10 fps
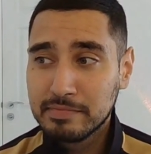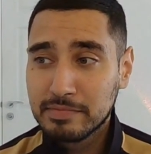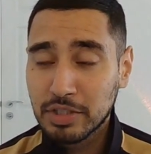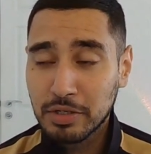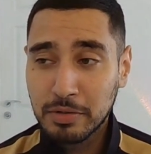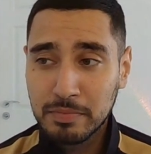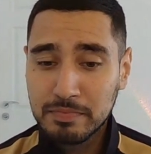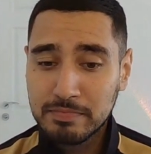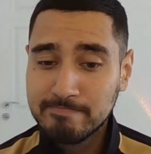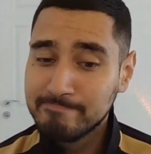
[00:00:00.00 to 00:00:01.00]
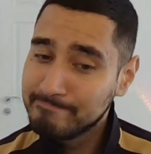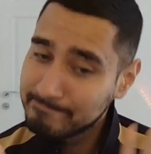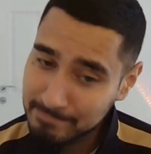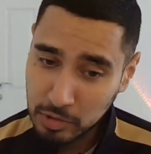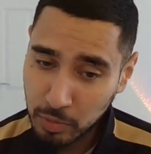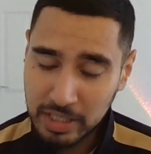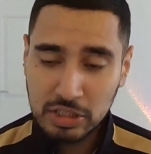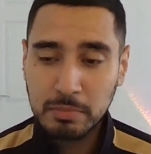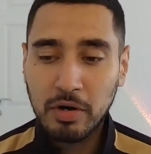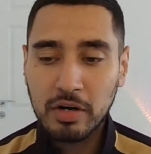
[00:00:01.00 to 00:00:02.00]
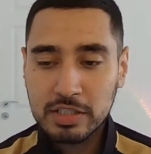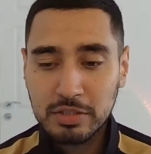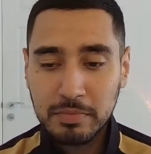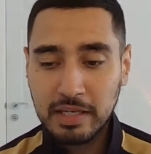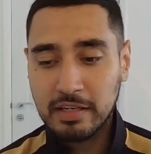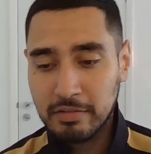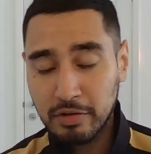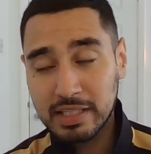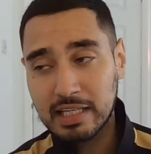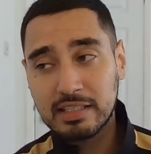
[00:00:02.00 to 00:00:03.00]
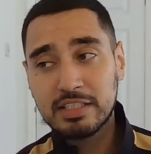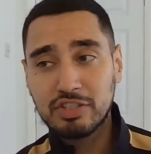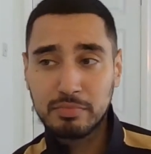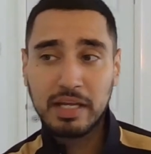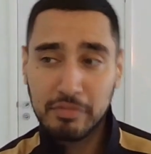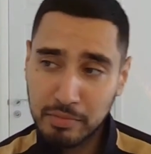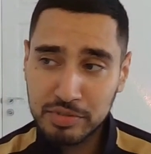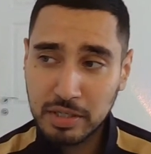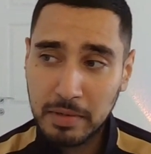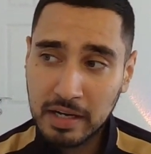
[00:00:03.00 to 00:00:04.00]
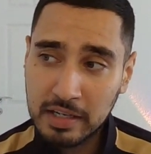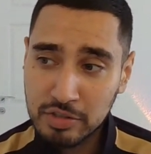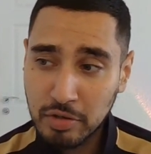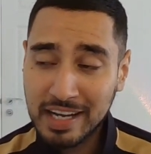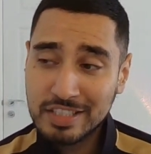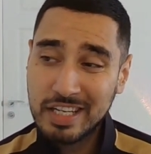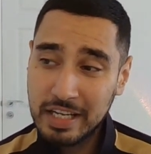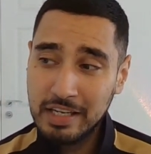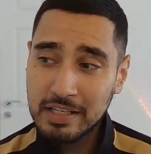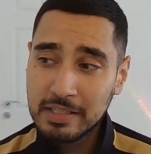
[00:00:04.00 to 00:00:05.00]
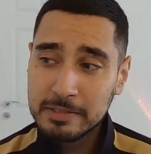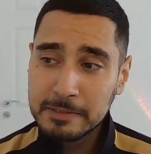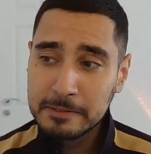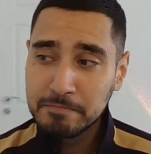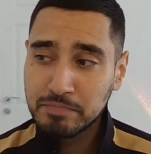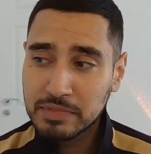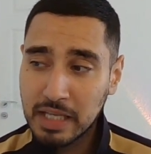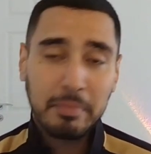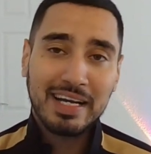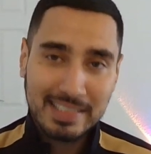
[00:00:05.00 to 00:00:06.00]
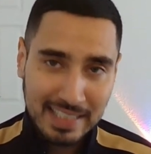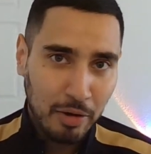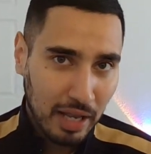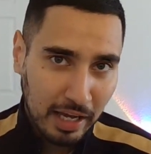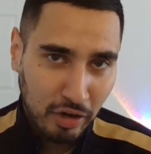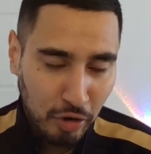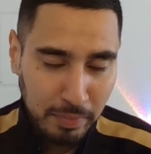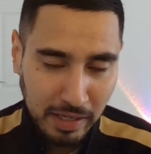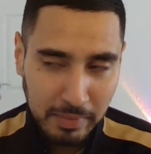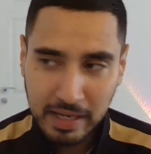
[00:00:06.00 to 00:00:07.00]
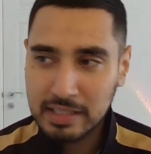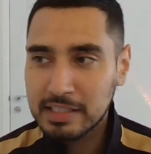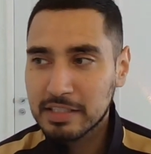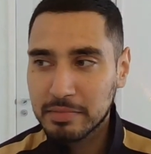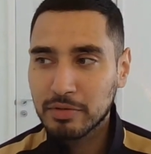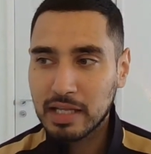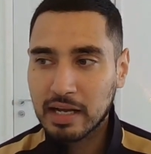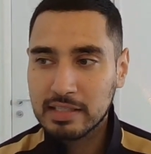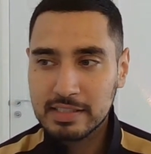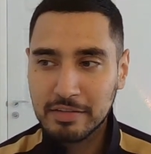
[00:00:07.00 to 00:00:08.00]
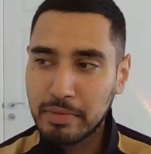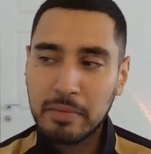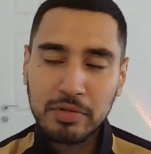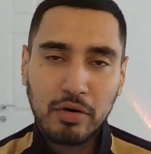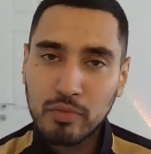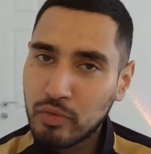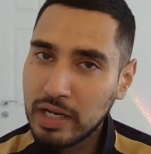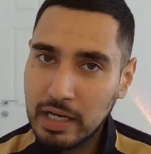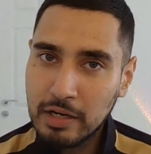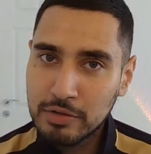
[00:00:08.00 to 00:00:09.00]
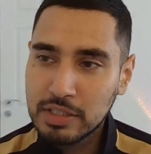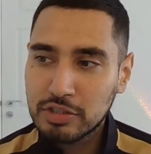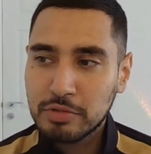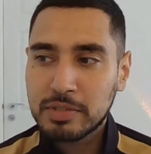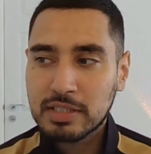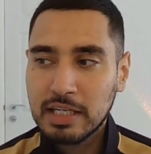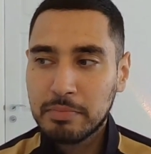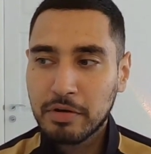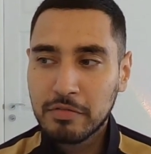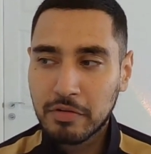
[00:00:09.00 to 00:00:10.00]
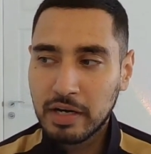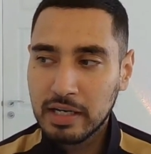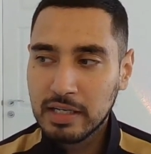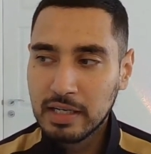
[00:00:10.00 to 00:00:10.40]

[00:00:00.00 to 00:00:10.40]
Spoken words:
So the question marks to me on that decision making from Scamacca. So actually, it might sound like coping mechanism and all that kind of stuff, but I'm not really losing too much sleep over it.